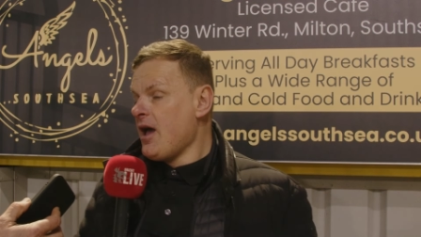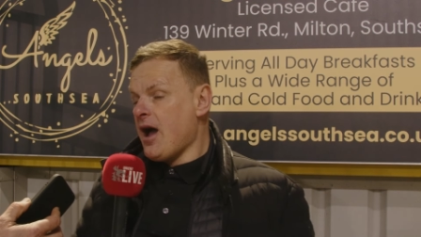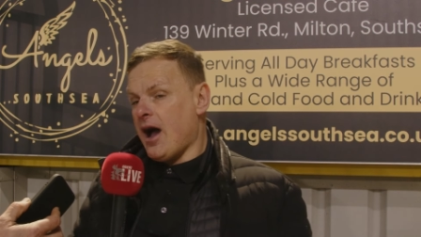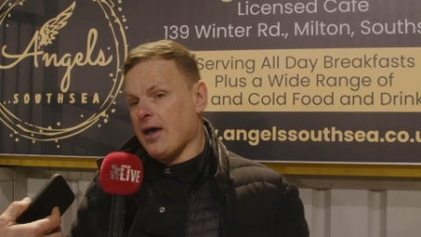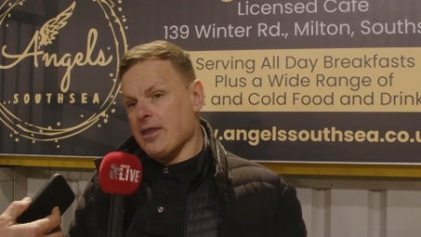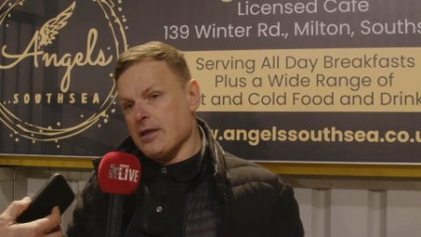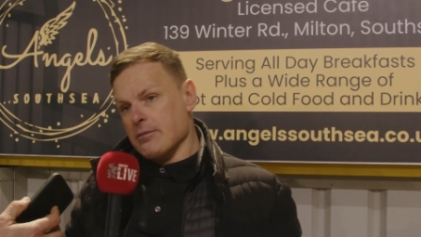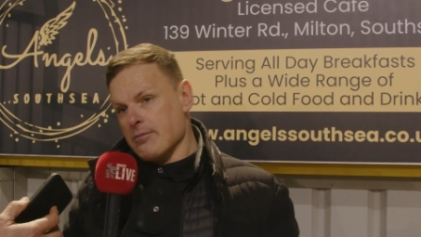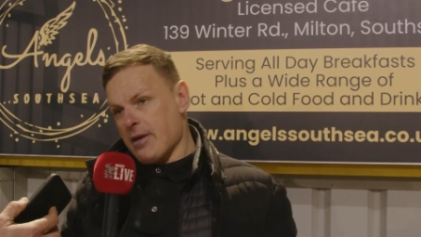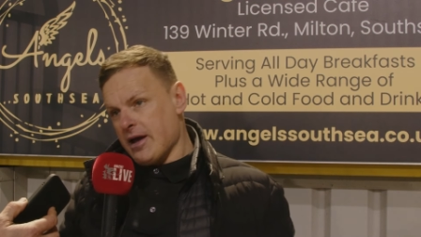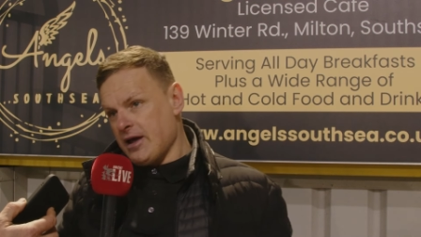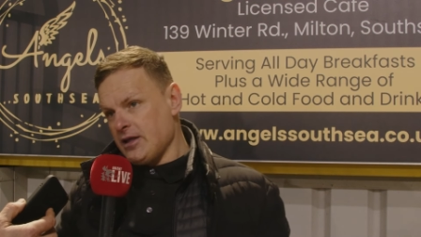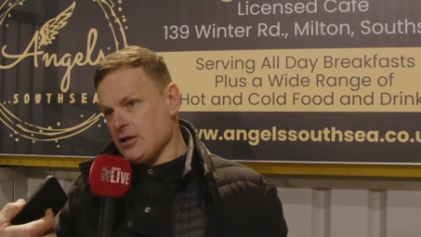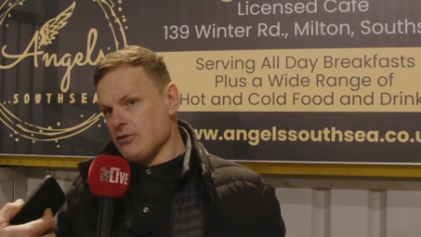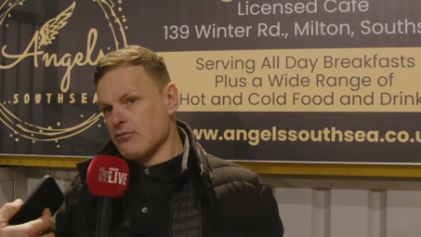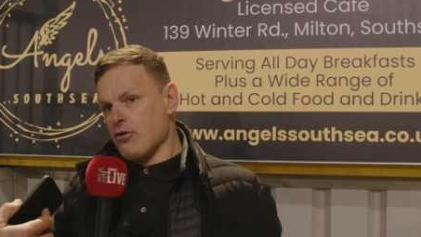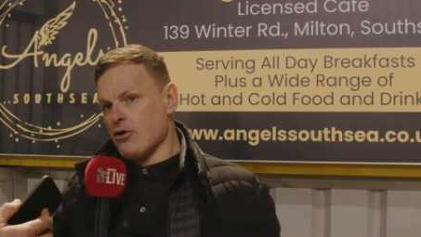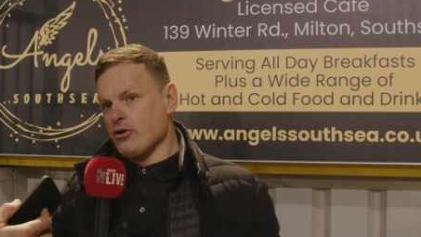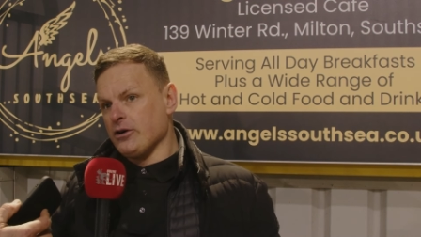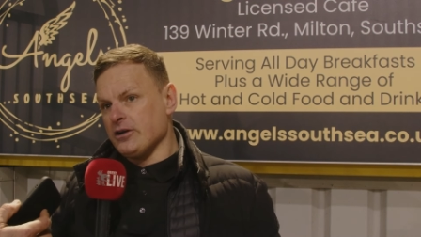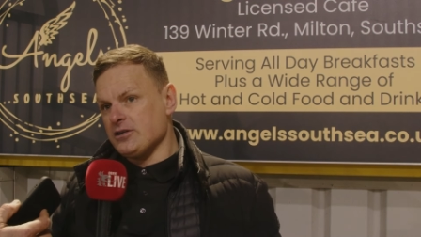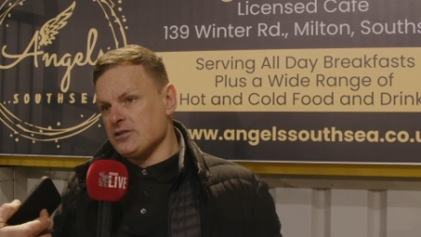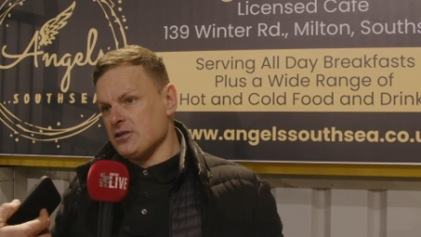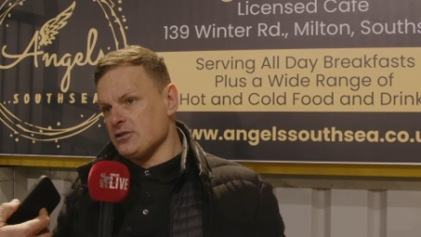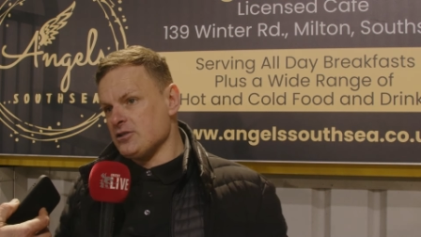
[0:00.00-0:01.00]
And they make the
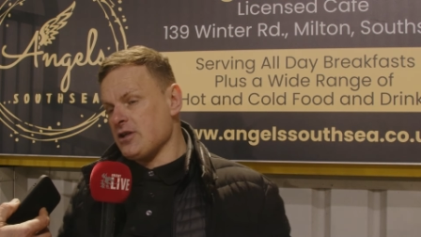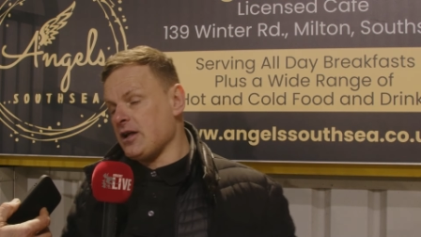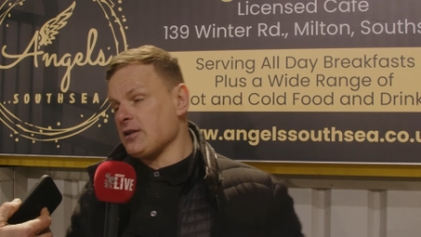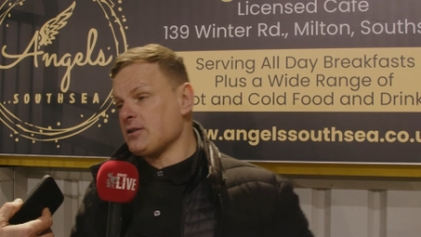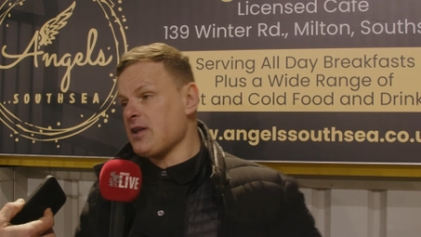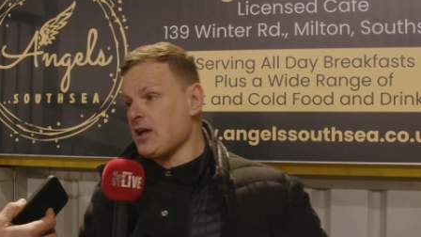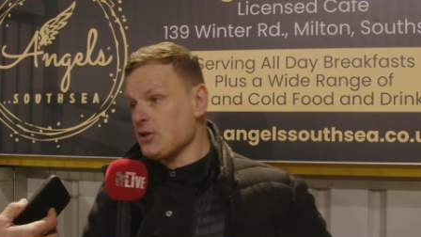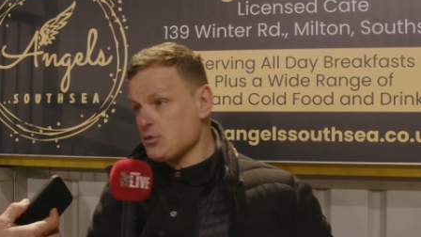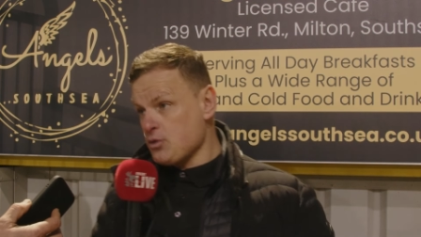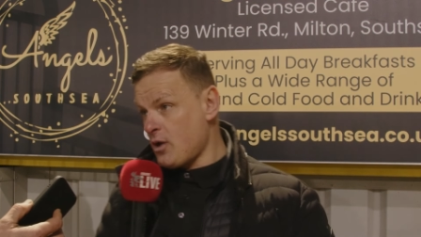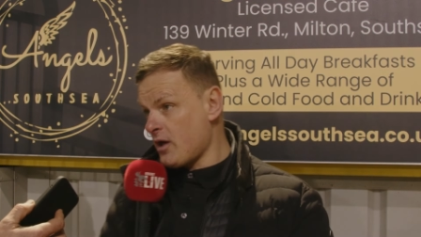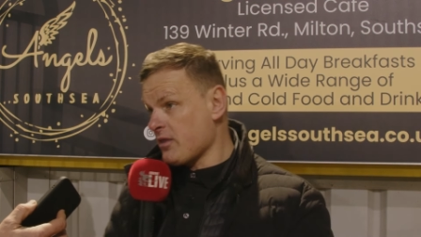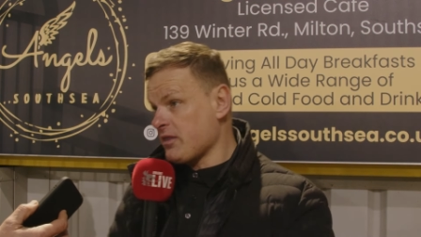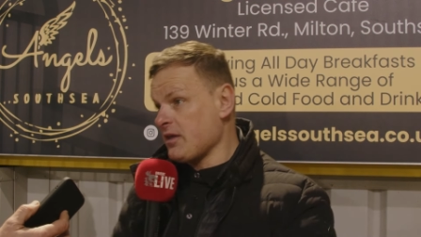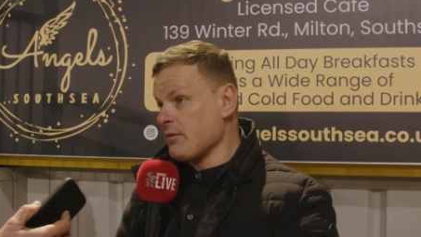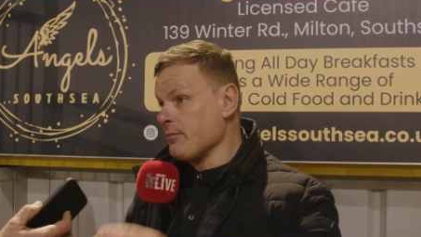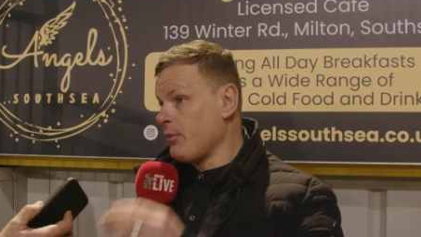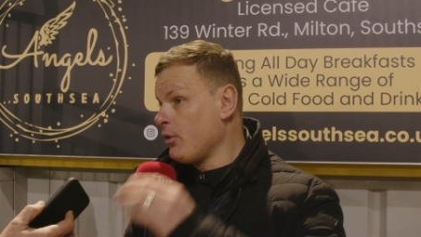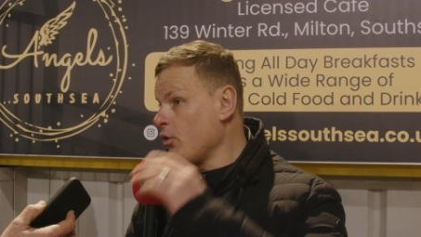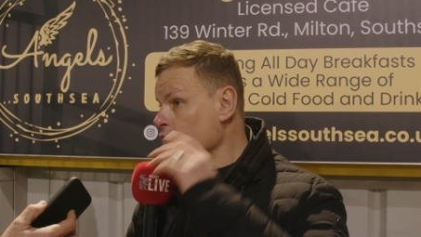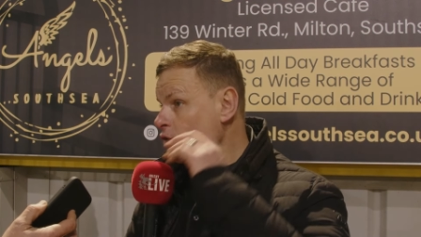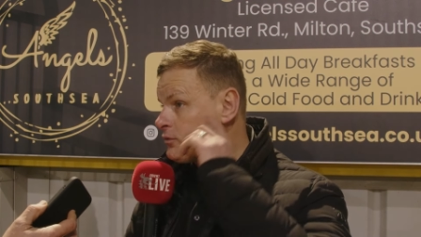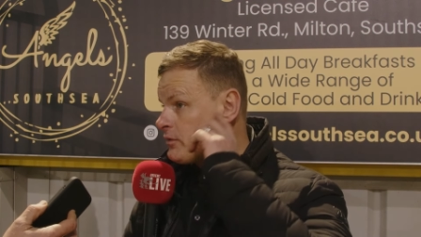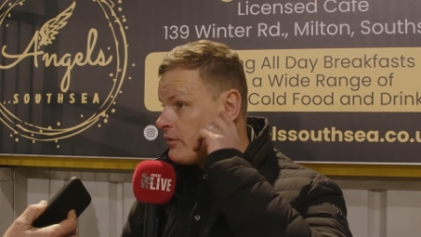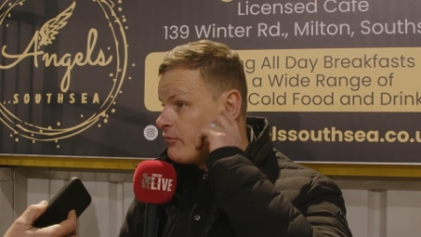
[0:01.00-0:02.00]
wrong decisions. That, that's why I think
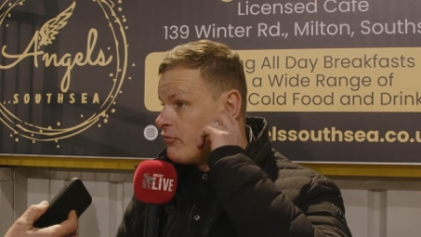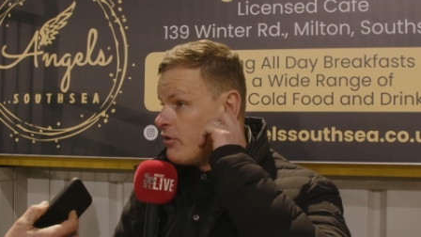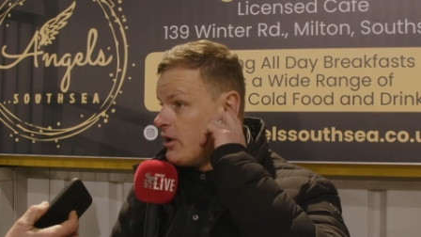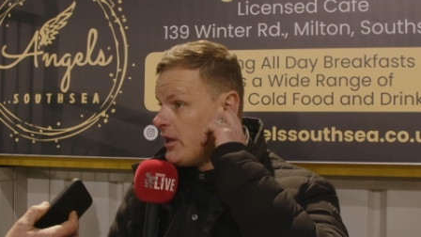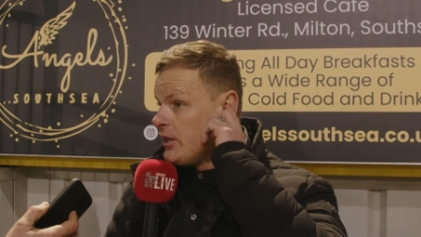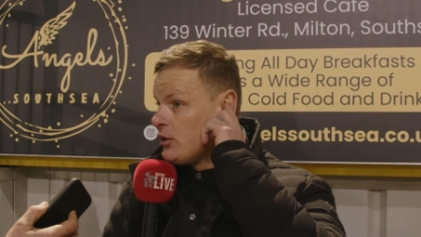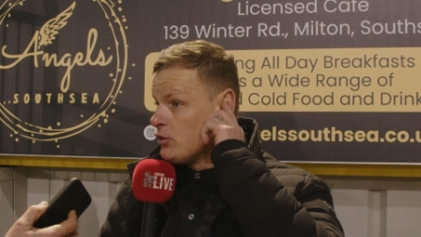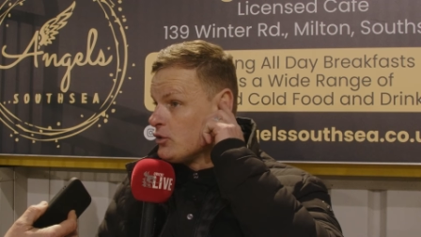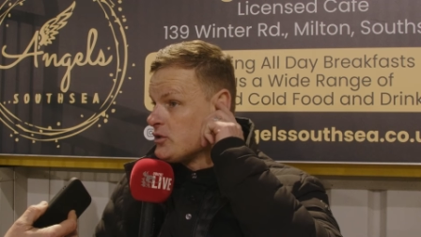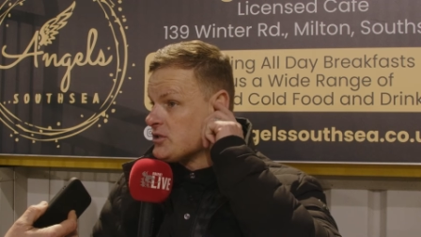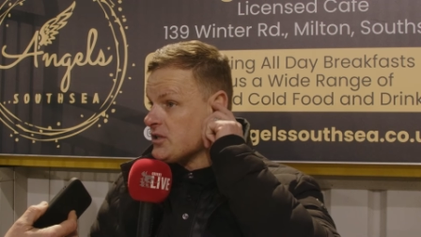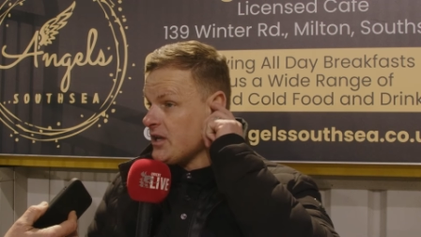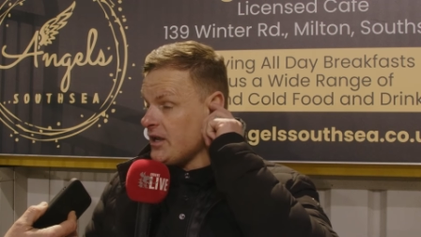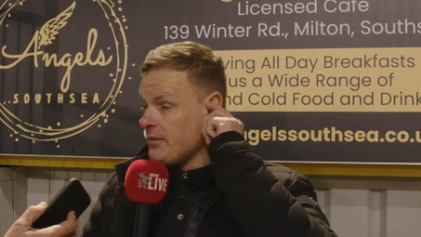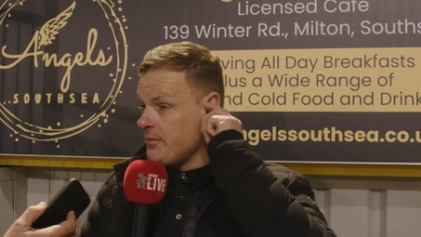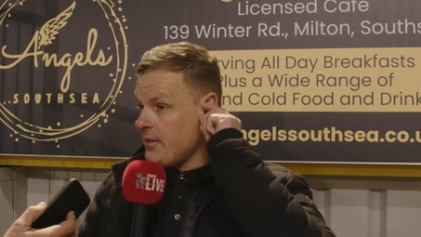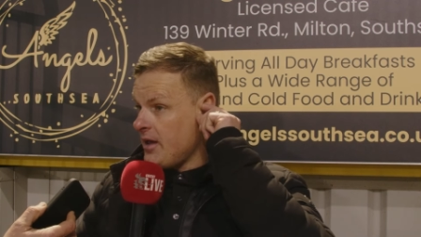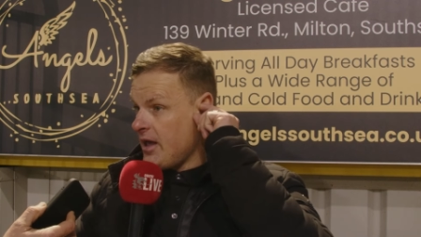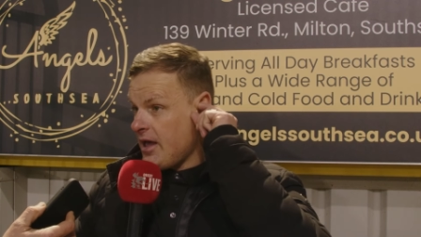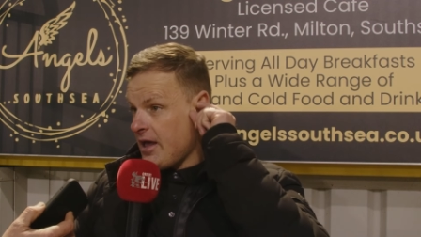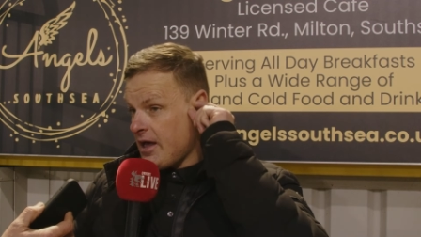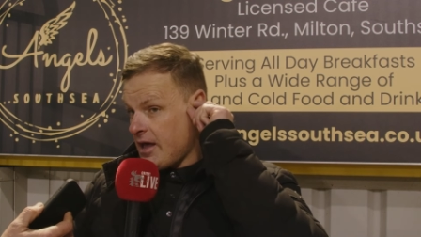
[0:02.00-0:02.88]
are a really good team.